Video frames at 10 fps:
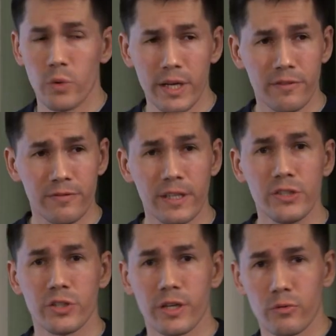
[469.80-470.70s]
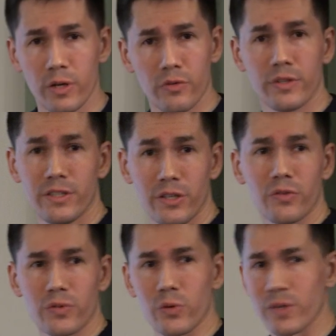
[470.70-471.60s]
have finished our R&D,
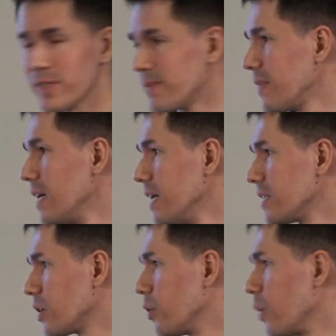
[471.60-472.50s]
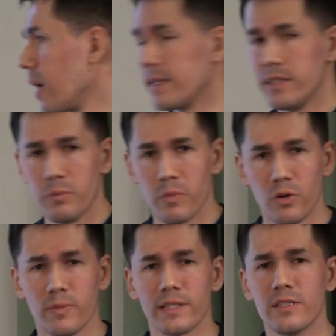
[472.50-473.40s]
of course. So at the
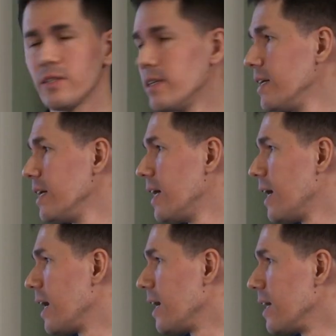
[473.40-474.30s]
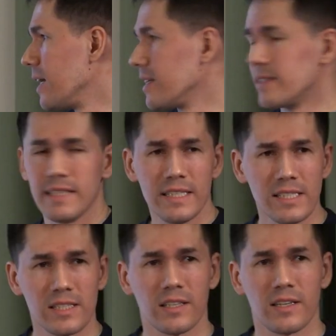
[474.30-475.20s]
moment,
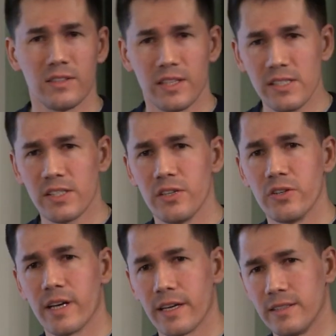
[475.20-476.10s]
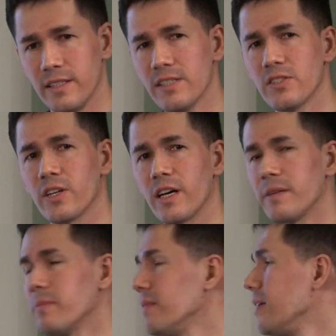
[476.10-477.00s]
this year at this
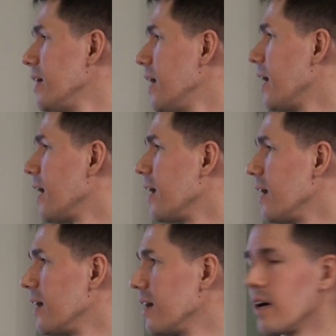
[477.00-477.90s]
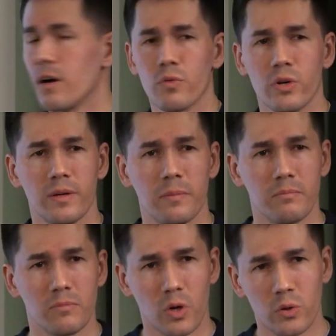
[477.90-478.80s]
time, our
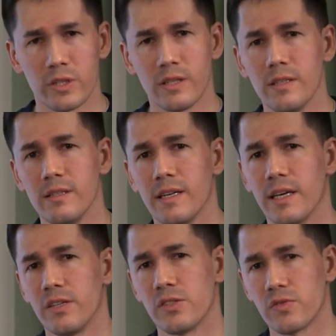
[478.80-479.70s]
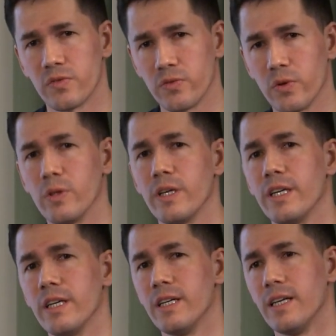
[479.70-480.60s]
model is
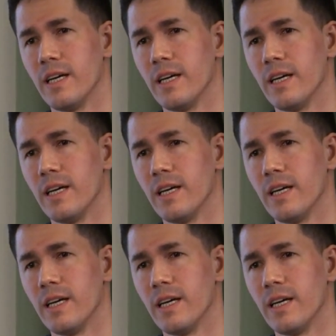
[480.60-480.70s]
fully